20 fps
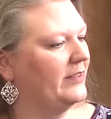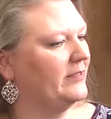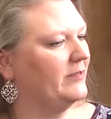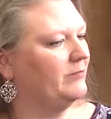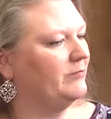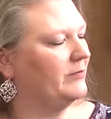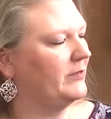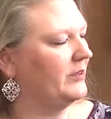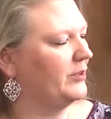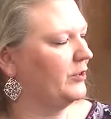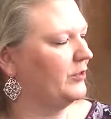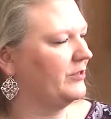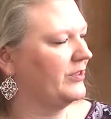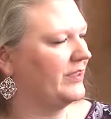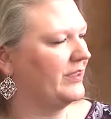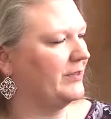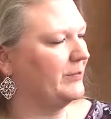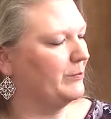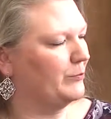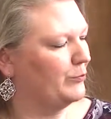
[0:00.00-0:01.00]
I heard
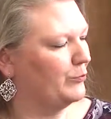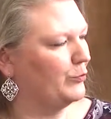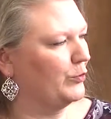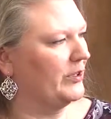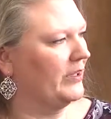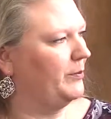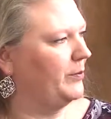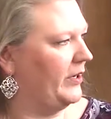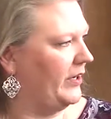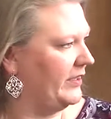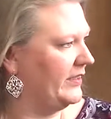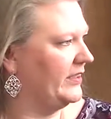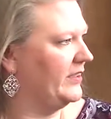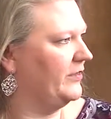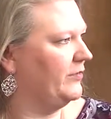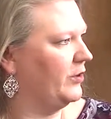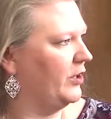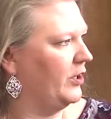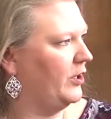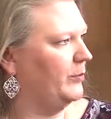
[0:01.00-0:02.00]
some really
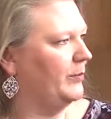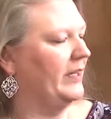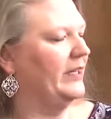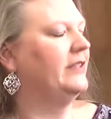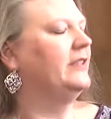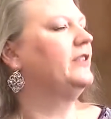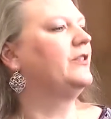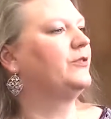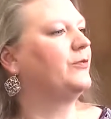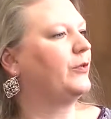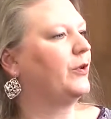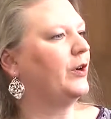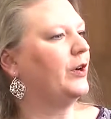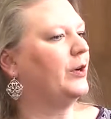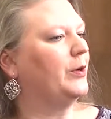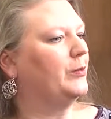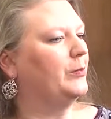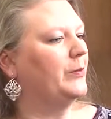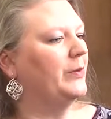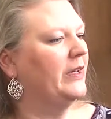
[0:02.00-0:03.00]
positive comments
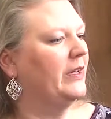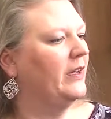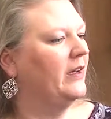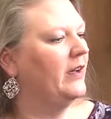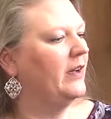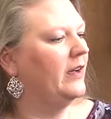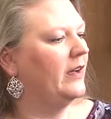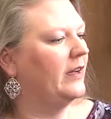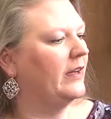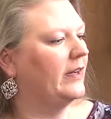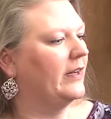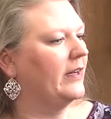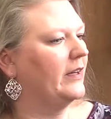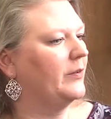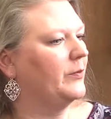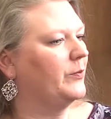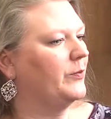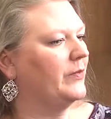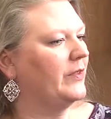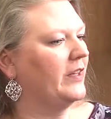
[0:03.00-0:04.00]
from
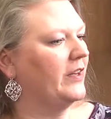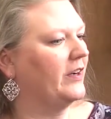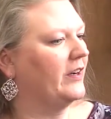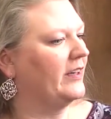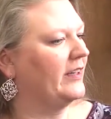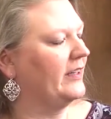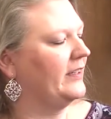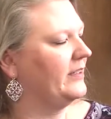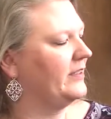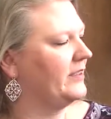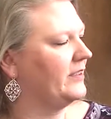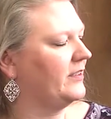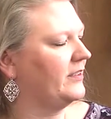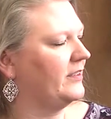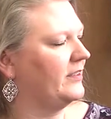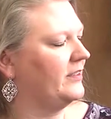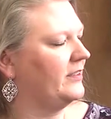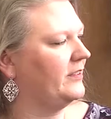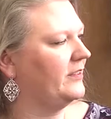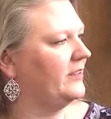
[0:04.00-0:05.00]
the audience
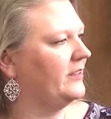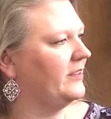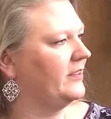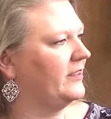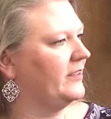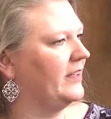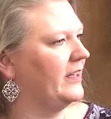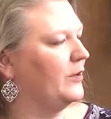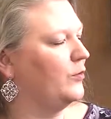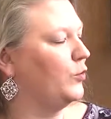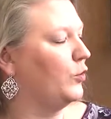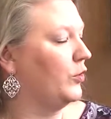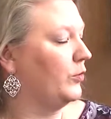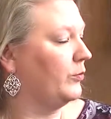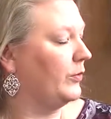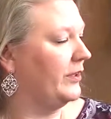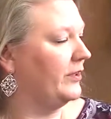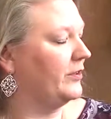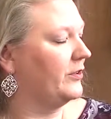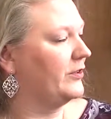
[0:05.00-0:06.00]
on the
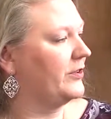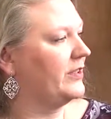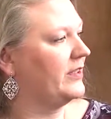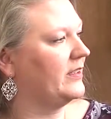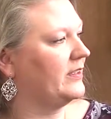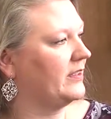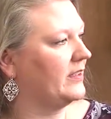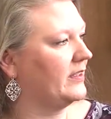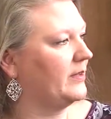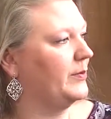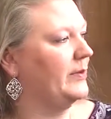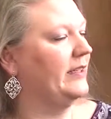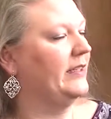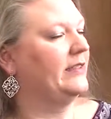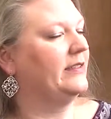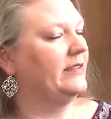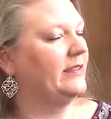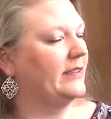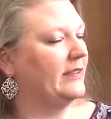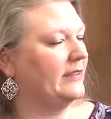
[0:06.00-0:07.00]
award winners that the committee
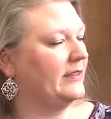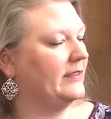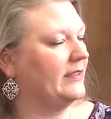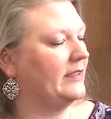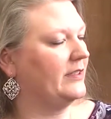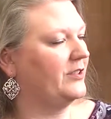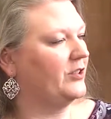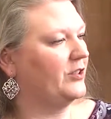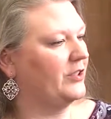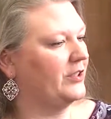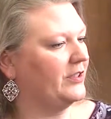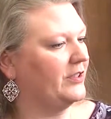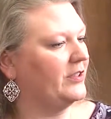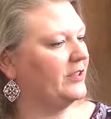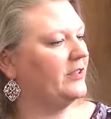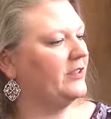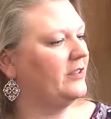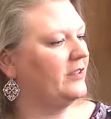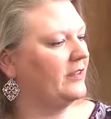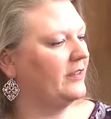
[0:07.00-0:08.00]
selected this
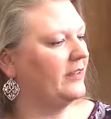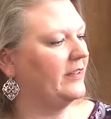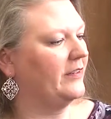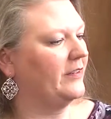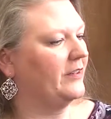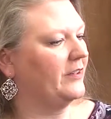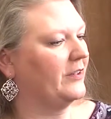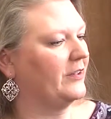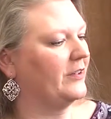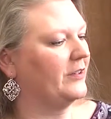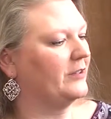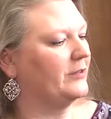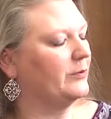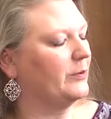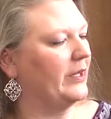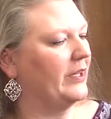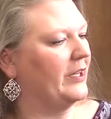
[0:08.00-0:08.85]
year on our,